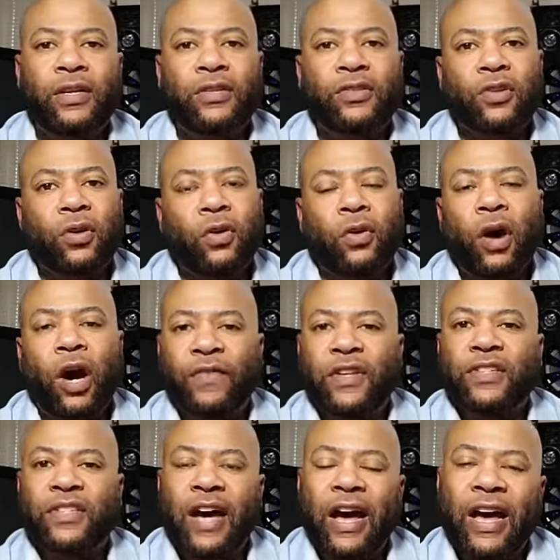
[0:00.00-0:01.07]
So
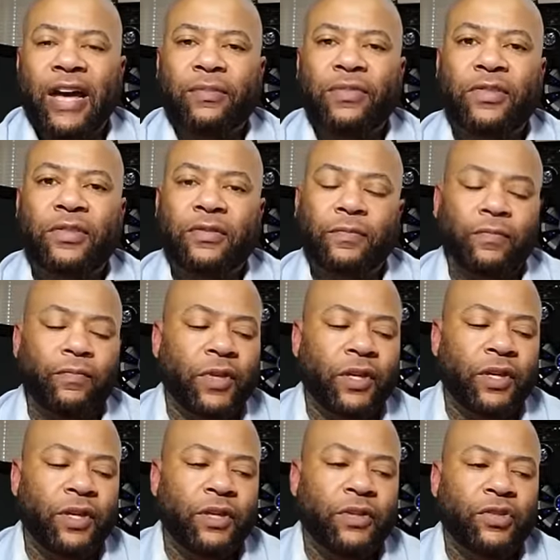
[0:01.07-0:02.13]
oftentimes,
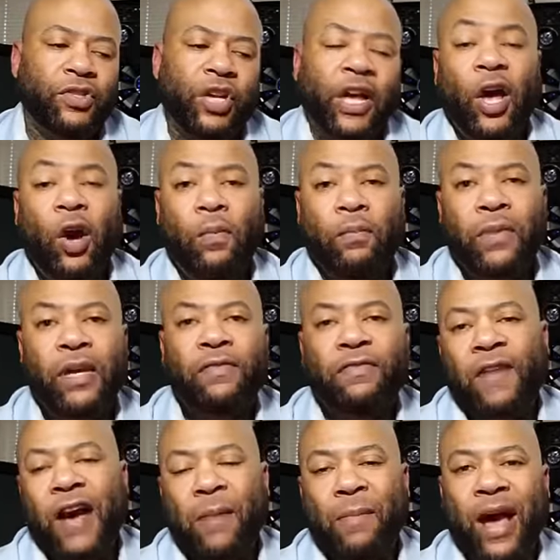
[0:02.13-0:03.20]
to help me
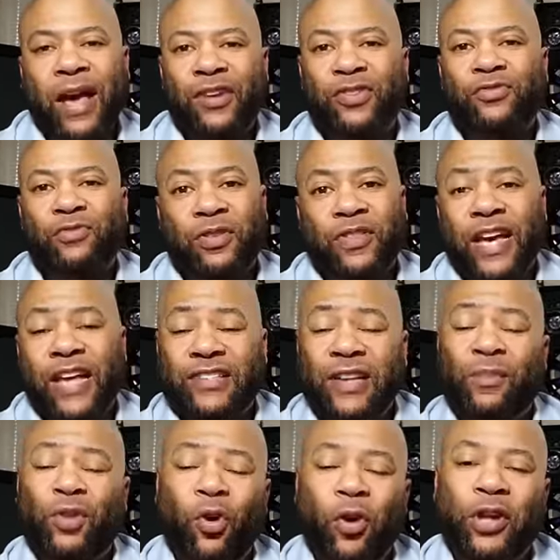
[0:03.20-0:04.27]
find my inner strength as
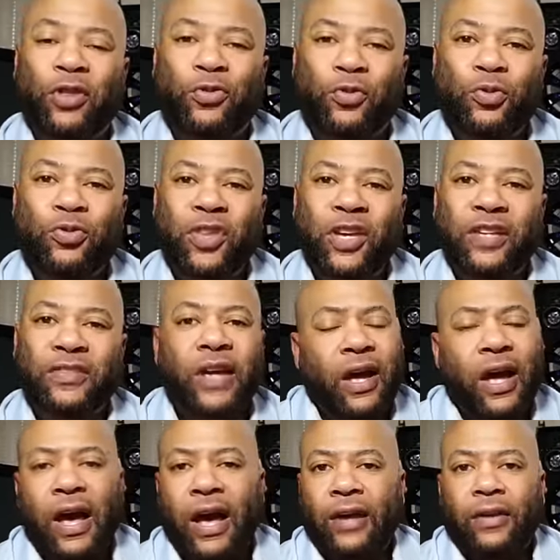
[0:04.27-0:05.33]
I'm going through things, I,
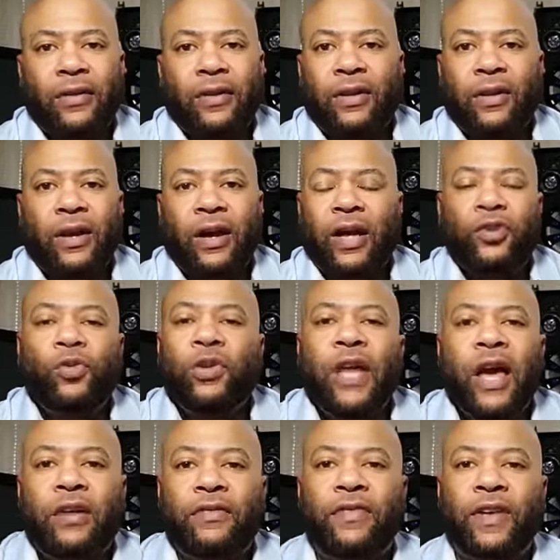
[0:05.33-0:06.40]
I, I do a
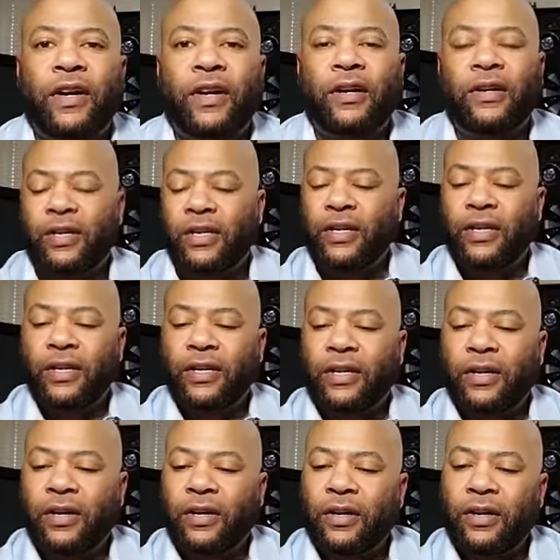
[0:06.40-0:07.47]
lot of uh,
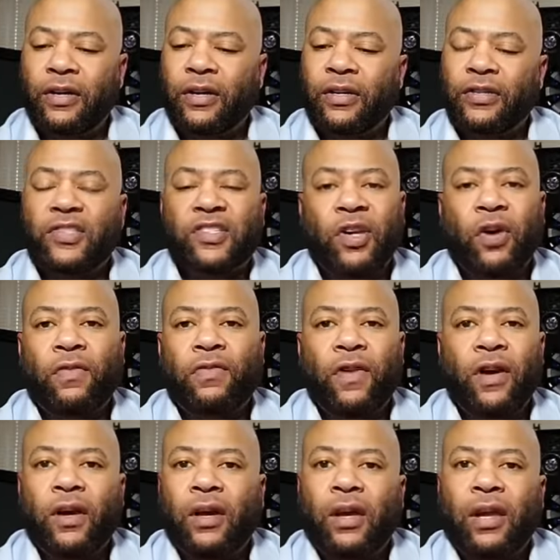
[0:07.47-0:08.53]
uh, self
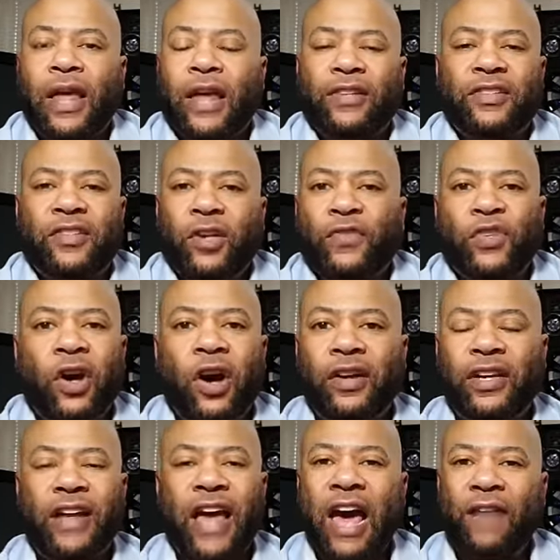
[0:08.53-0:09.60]
uh, a lot of self
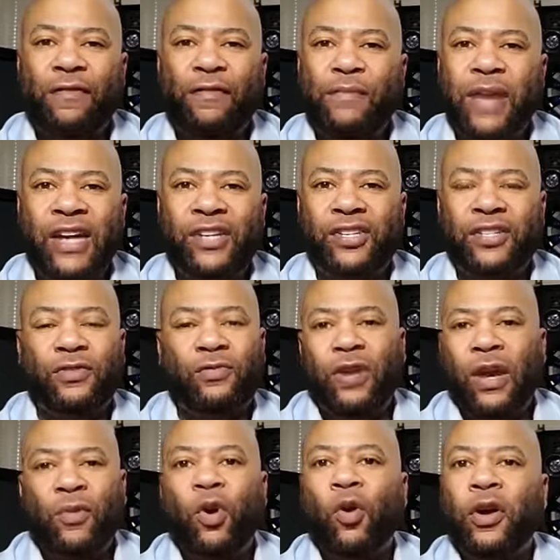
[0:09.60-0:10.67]
talk and affirmations
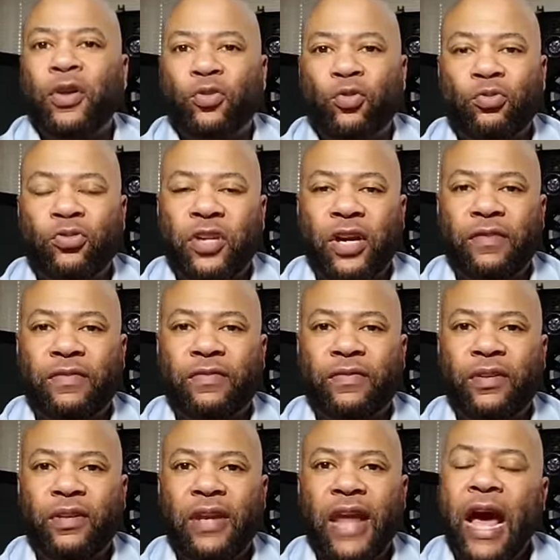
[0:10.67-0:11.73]
when I'm going through stuff.
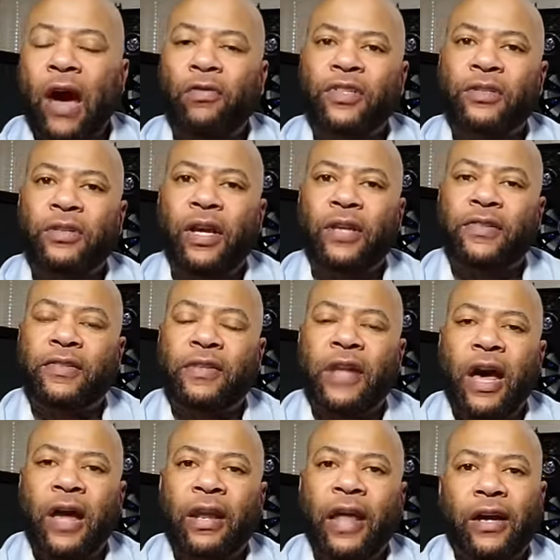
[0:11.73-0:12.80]
Now it's it's
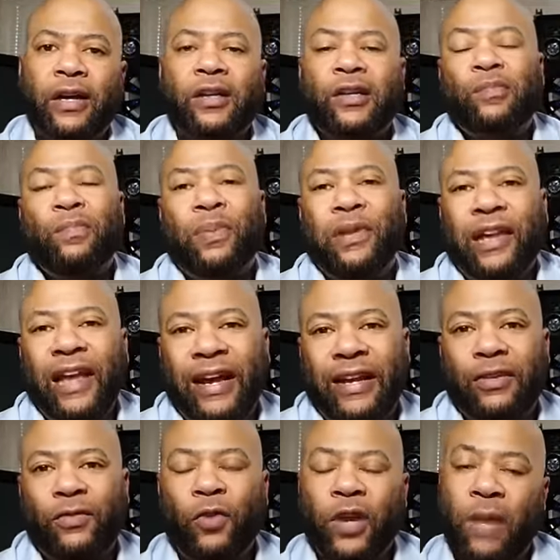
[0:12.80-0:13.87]
not like a complaint
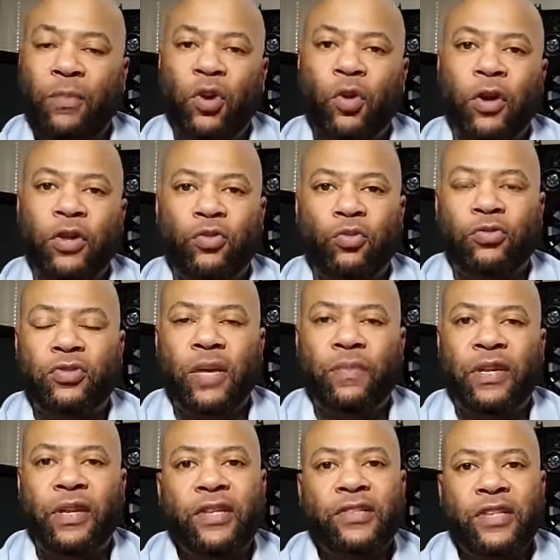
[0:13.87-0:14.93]
when I'm going through
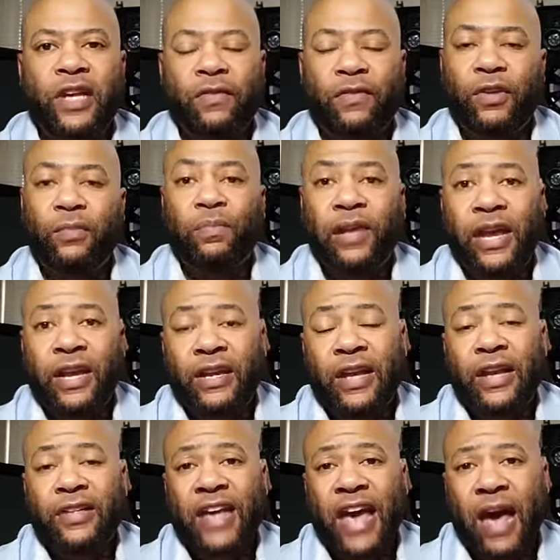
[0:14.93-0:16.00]
something. Instead of complaining
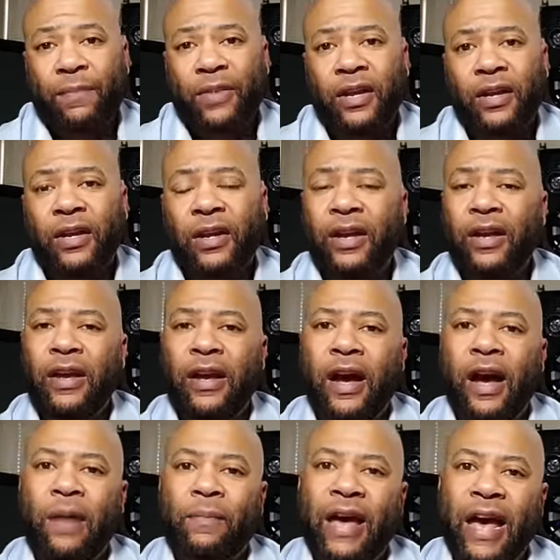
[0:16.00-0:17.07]
that it's happening,
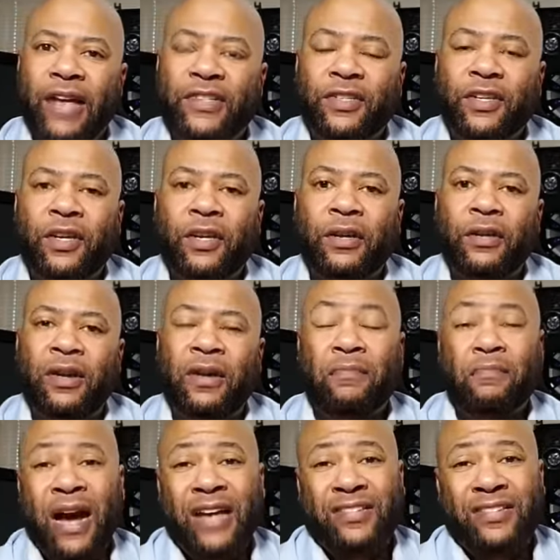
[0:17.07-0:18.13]
I'm asking
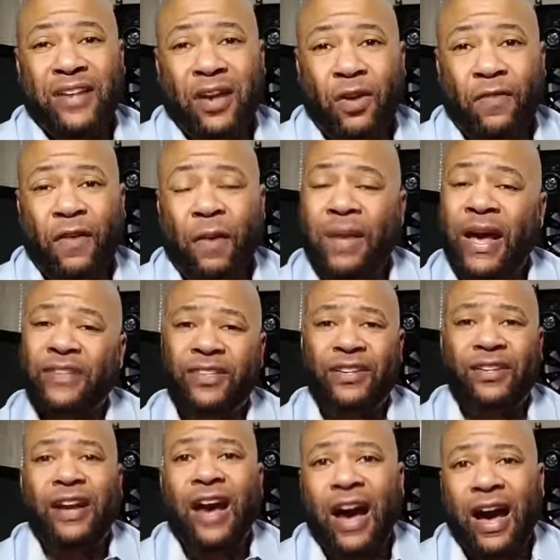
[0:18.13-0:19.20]
myself, I'm
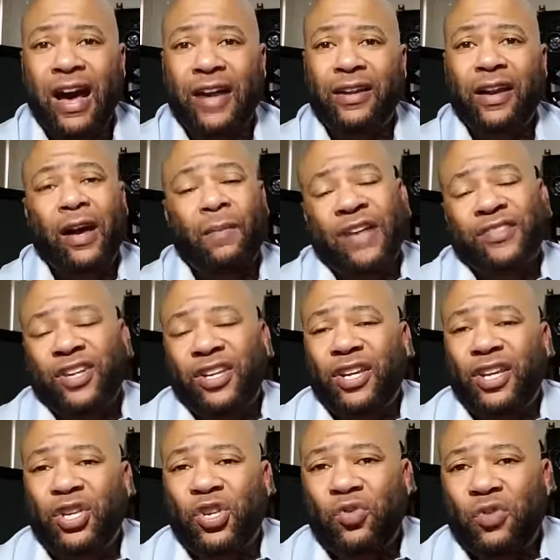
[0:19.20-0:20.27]
asking God, I'm asking
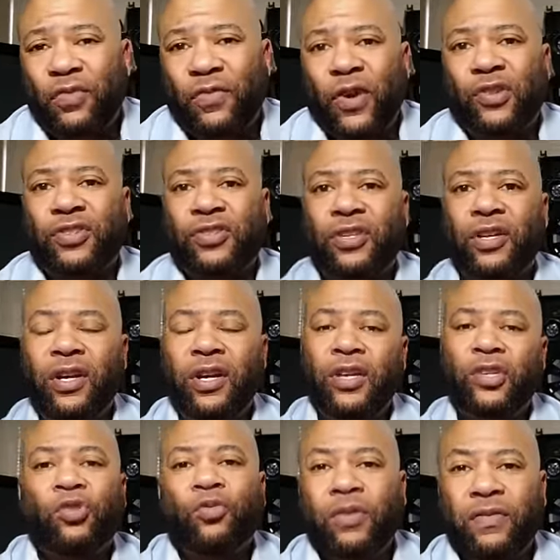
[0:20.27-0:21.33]
the universe
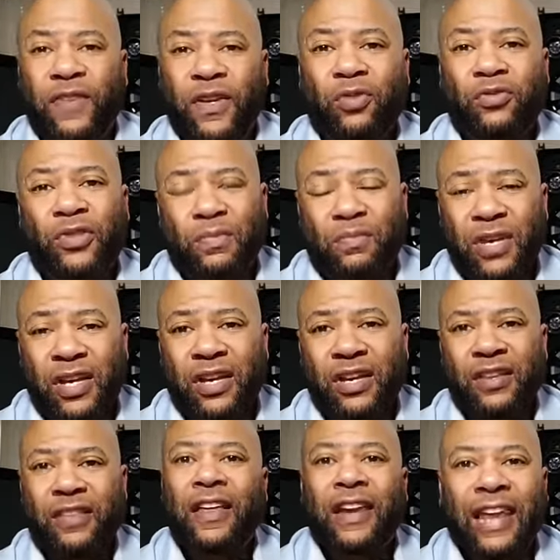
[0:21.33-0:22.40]
to reveal to
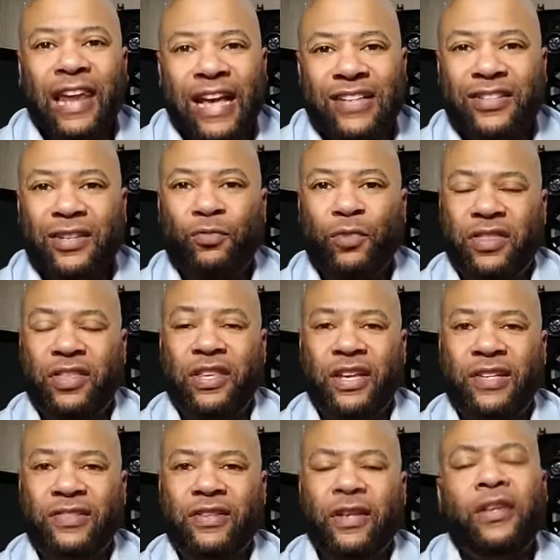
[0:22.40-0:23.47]
me the lesson within
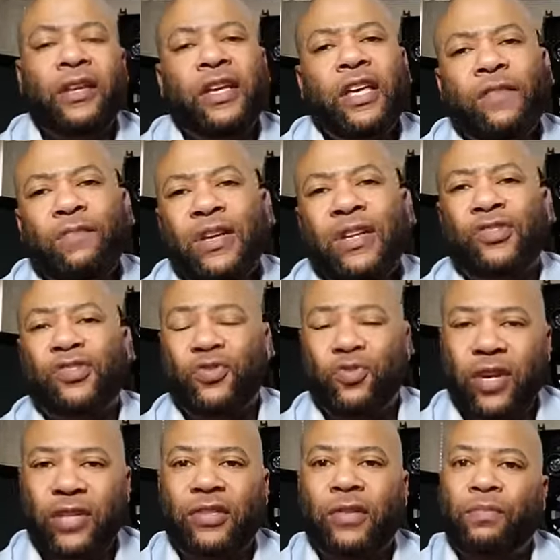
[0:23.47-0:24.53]
this and to give me the
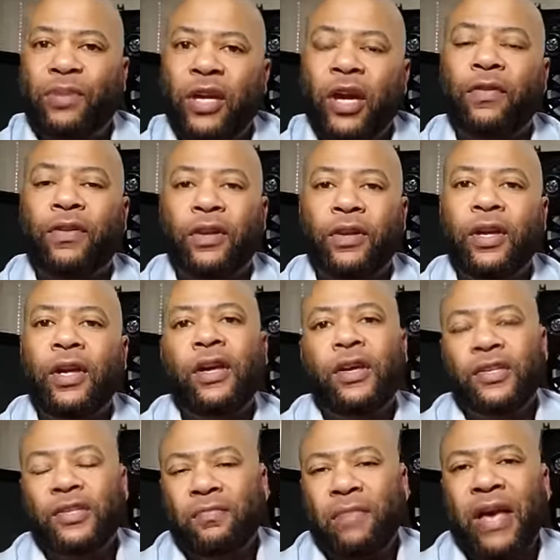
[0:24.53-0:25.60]
strength to be able to
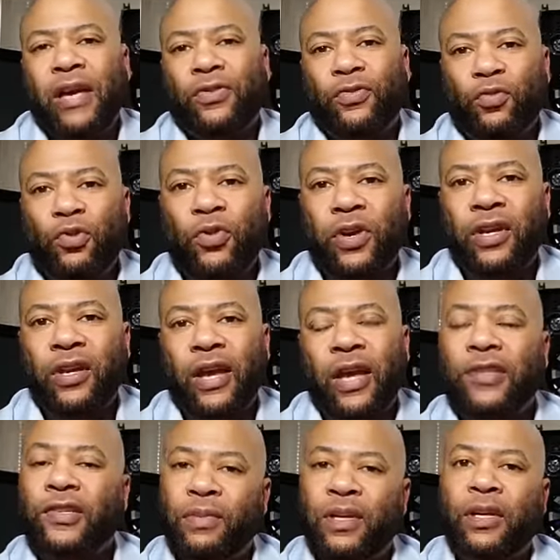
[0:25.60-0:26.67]
to make it through it
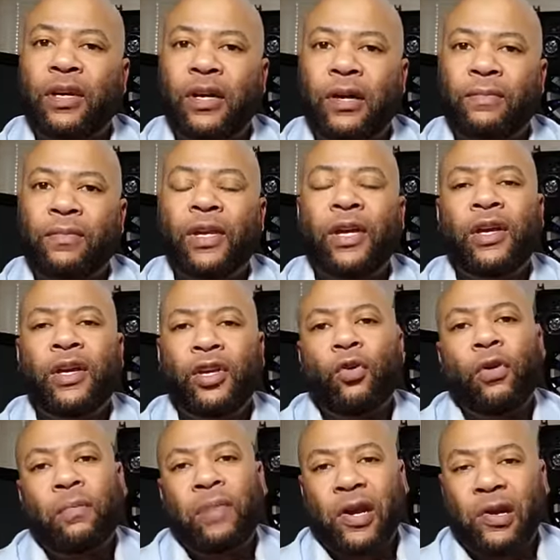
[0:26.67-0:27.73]
and to become, you
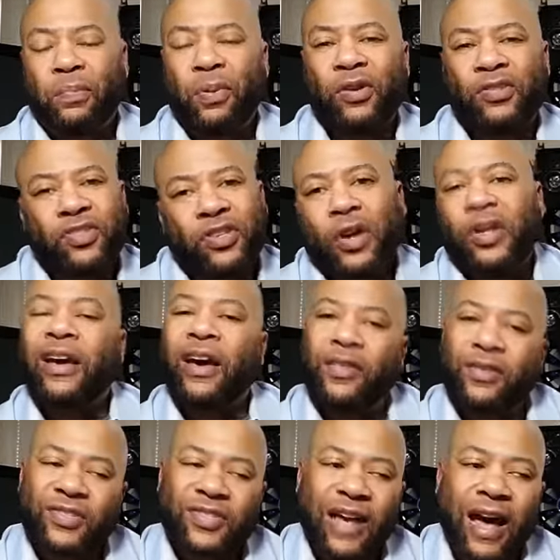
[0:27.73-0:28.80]
know, a better person on the
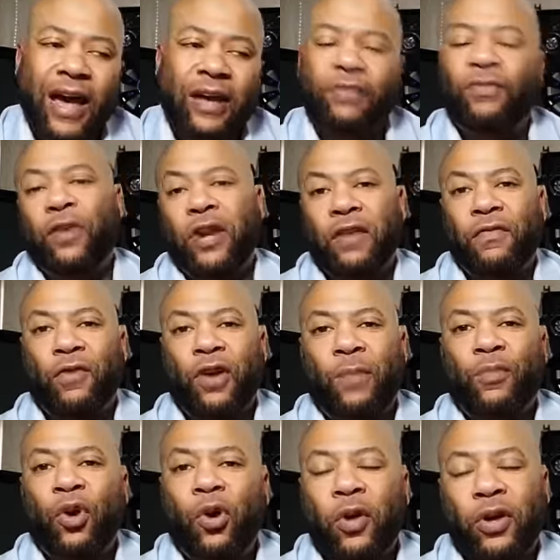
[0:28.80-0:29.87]
other side of whatever
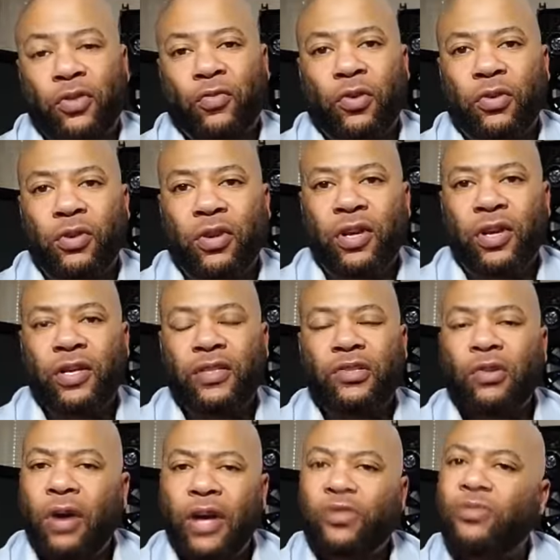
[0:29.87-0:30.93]
I'm going through.
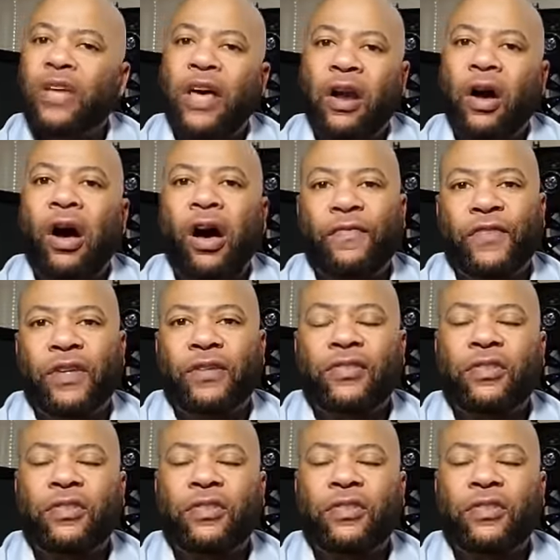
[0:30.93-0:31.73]
So I do that often.